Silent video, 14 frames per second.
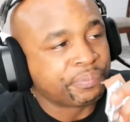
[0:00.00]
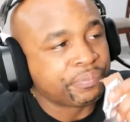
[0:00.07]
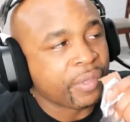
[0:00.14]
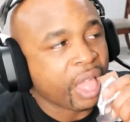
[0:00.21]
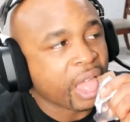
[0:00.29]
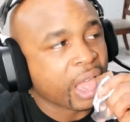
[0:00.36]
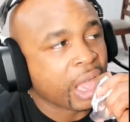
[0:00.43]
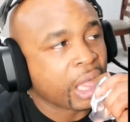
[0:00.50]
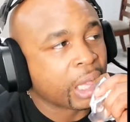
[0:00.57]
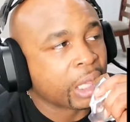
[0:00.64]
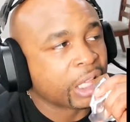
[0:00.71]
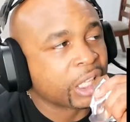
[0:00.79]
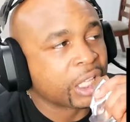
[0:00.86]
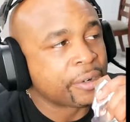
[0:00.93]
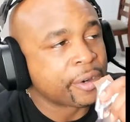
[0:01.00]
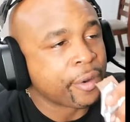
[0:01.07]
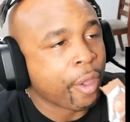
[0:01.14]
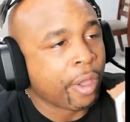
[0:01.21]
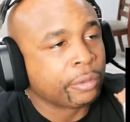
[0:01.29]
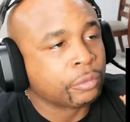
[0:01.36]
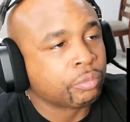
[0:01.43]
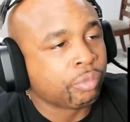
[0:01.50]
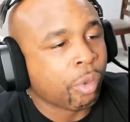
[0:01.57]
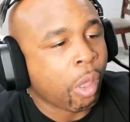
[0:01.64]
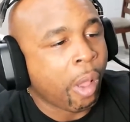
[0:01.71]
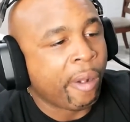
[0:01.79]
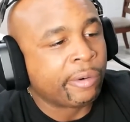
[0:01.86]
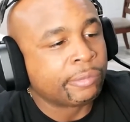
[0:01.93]
Okay. This has gone on long
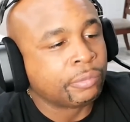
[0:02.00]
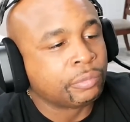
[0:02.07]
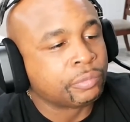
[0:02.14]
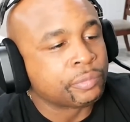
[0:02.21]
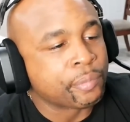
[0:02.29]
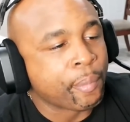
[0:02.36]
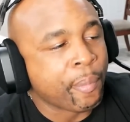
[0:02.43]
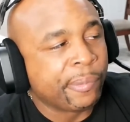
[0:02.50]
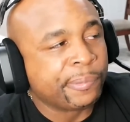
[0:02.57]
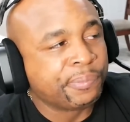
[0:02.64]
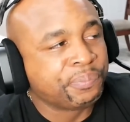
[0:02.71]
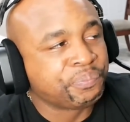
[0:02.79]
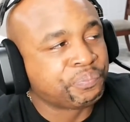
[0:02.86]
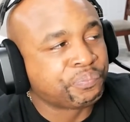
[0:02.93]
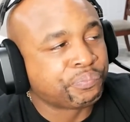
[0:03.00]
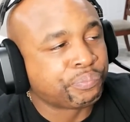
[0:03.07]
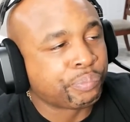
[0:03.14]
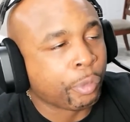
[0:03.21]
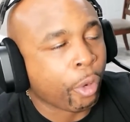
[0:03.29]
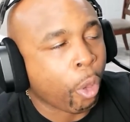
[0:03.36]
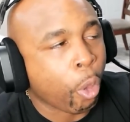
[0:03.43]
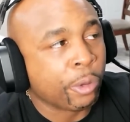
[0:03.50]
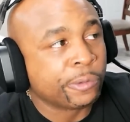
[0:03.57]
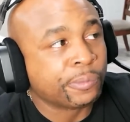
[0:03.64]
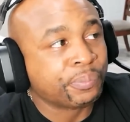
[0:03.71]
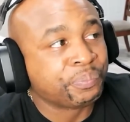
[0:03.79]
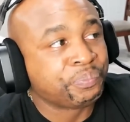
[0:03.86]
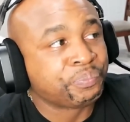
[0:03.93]
enough.
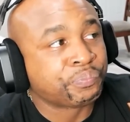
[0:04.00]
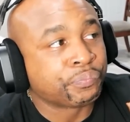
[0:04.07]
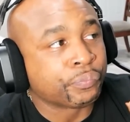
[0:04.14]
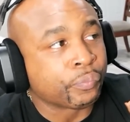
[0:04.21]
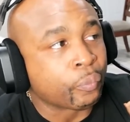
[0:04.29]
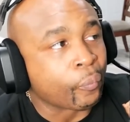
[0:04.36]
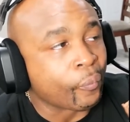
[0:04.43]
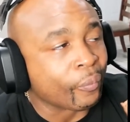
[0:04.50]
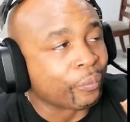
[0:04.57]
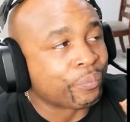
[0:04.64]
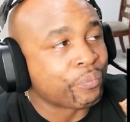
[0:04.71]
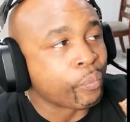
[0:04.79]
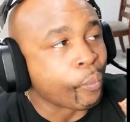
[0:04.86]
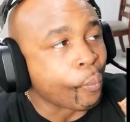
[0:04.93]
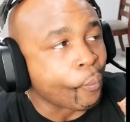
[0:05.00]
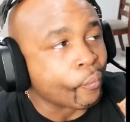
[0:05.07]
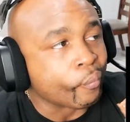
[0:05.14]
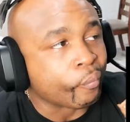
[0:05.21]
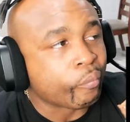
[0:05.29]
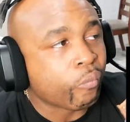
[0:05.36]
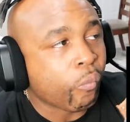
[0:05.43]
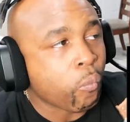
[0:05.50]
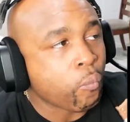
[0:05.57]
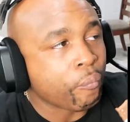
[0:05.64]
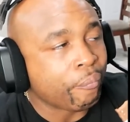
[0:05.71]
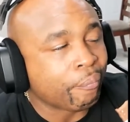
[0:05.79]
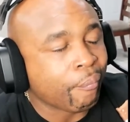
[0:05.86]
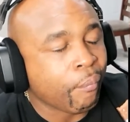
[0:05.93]
Francine, I've been a fool. All
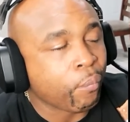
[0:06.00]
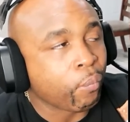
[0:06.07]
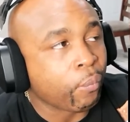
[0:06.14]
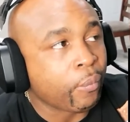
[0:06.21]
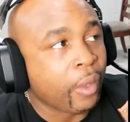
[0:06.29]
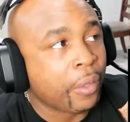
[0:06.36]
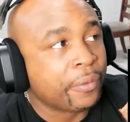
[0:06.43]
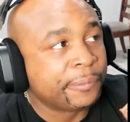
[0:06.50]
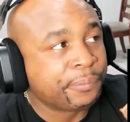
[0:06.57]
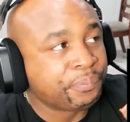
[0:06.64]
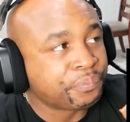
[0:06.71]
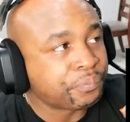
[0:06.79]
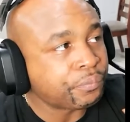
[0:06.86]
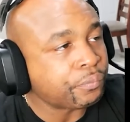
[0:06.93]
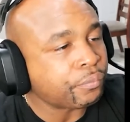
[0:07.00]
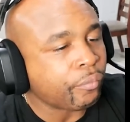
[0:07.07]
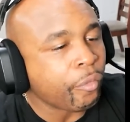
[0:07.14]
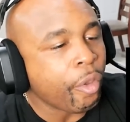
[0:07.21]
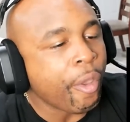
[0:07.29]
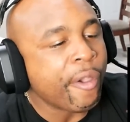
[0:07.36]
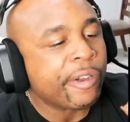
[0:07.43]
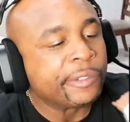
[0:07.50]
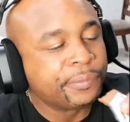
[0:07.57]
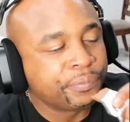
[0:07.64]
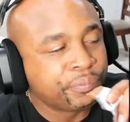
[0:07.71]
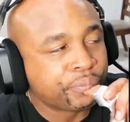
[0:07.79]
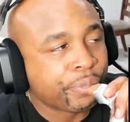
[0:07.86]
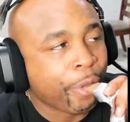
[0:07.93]
this time, I thought I was special because I
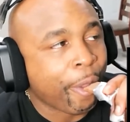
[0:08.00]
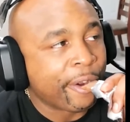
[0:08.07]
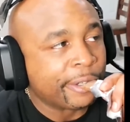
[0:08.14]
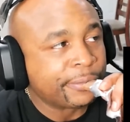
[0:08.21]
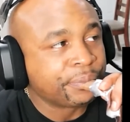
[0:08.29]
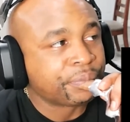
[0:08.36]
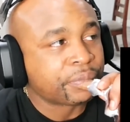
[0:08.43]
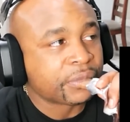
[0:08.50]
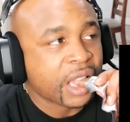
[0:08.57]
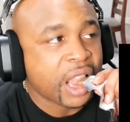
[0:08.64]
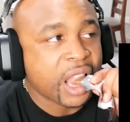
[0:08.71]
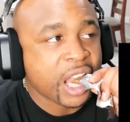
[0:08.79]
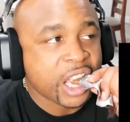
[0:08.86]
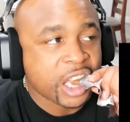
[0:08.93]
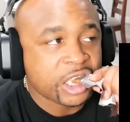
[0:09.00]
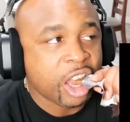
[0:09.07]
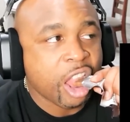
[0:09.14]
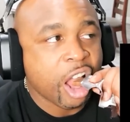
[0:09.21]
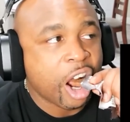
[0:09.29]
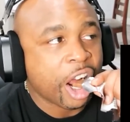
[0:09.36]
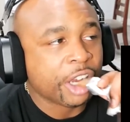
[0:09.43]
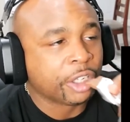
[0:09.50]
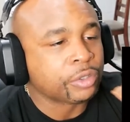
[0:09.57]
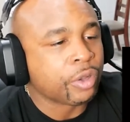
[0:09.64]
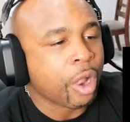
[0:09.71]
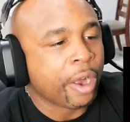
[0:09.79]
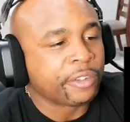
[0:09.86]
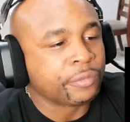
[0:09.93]
married the homecoming queen. But
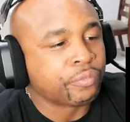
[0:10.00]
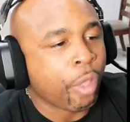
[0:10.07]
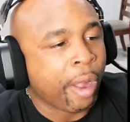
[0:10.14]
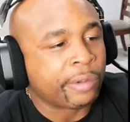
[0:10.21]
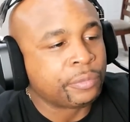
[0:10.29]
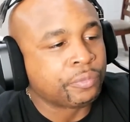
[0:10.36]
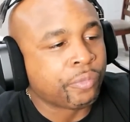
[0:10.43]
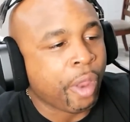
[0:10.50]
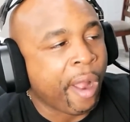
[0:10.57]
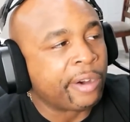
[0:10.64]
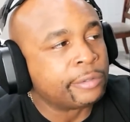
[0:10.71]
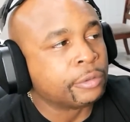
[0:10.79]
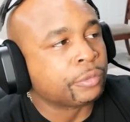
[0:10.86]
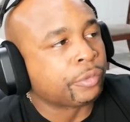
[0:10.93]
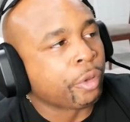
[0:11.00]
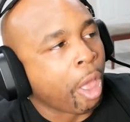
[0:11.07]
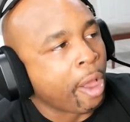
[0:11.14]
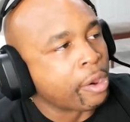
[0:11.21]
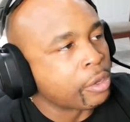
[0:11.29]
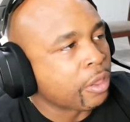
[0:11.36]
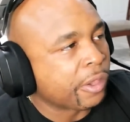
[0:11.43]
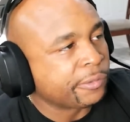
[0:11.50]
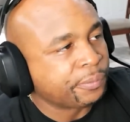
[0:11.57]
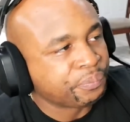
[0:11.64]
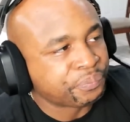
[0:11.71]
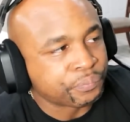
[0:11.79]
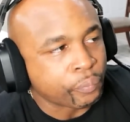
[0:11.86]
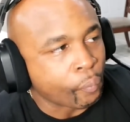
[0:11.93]
turns out I was special because I
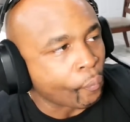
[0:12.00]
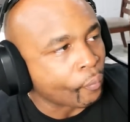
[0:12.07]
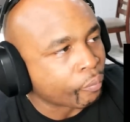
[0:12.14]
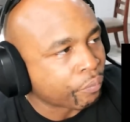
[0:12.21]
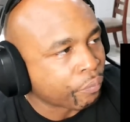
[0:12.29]
married you.